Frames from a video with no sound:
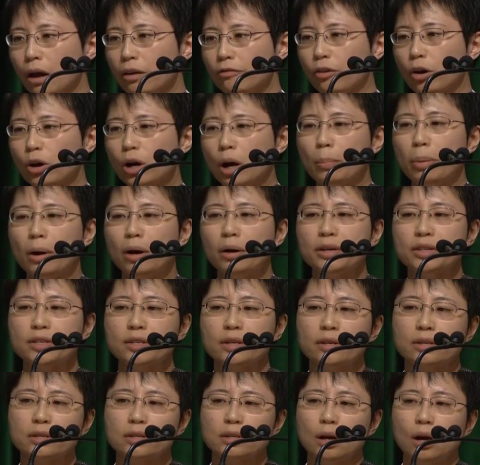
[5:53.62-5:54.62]
For
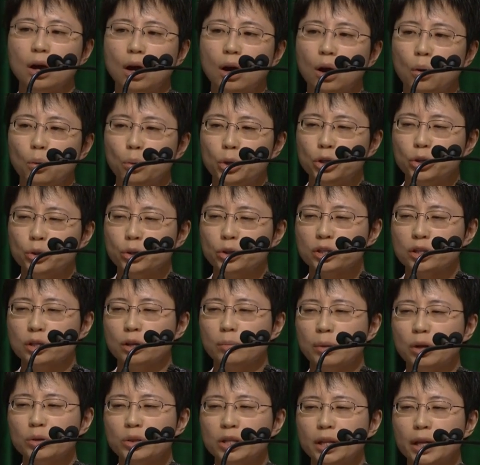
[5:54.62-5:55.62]
comparisons, we used
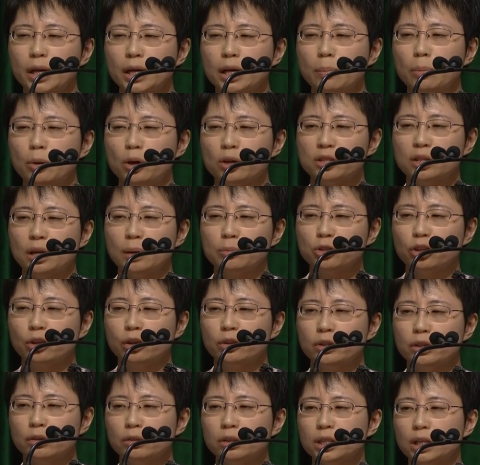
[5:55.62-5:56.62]
the multi-layer
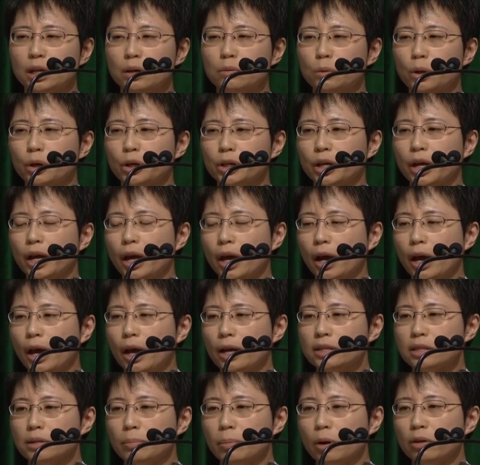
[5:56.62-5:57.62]
perceptron neural network
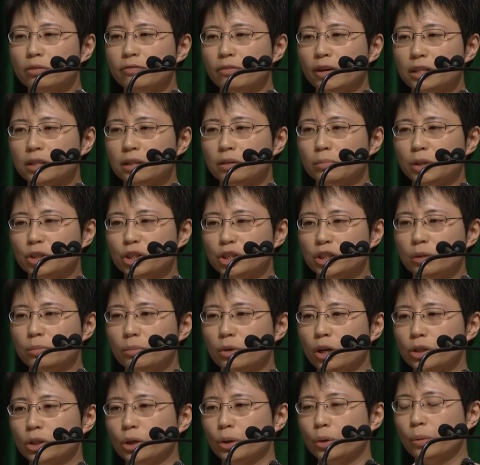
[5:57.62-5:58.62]
and support vector machine
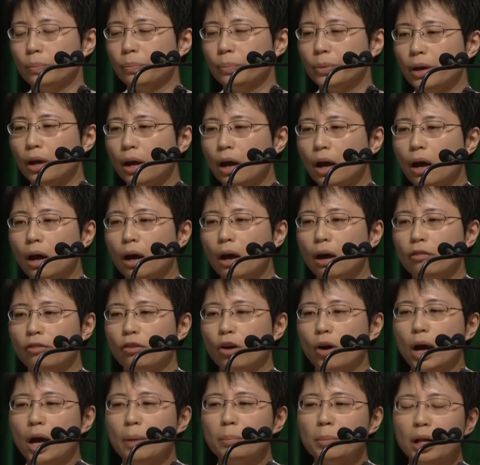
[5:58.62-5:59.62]
model.
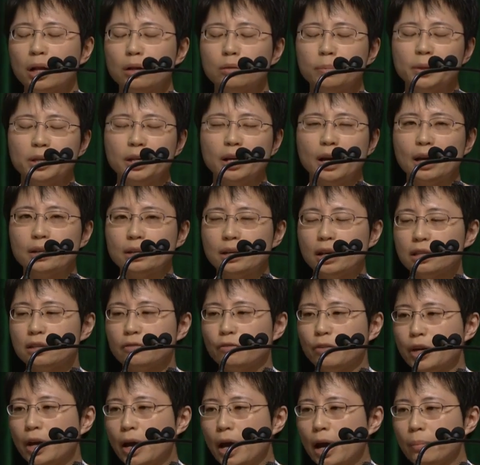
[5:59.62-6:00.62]
For MLP and
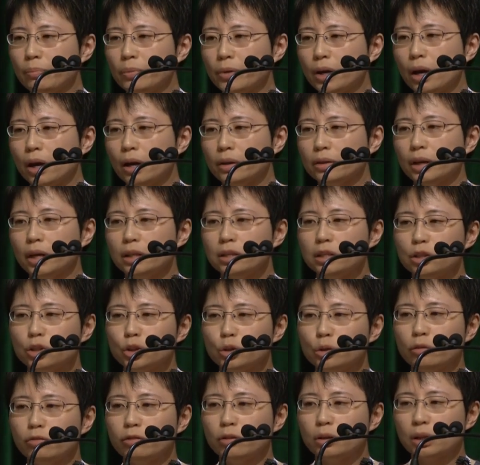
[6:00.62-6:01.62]
SVM,
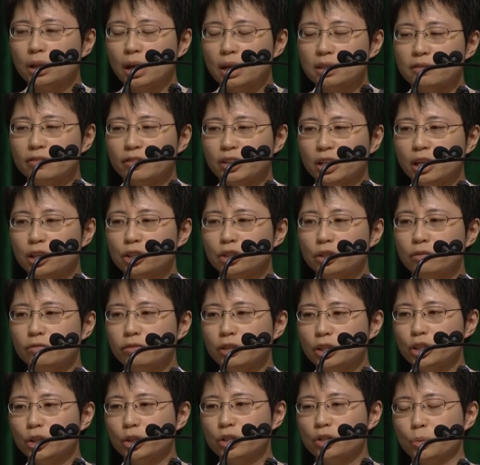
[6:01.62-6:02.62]
92 classification
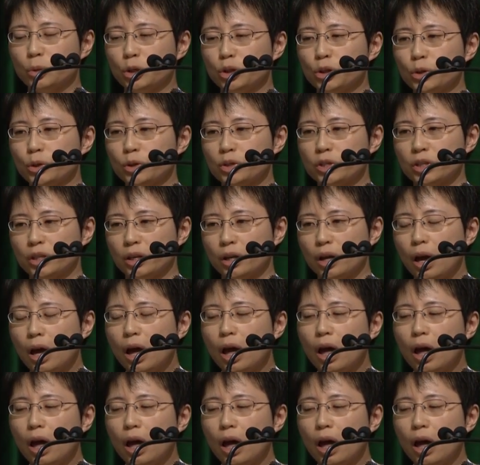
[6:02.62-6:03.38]
features were used.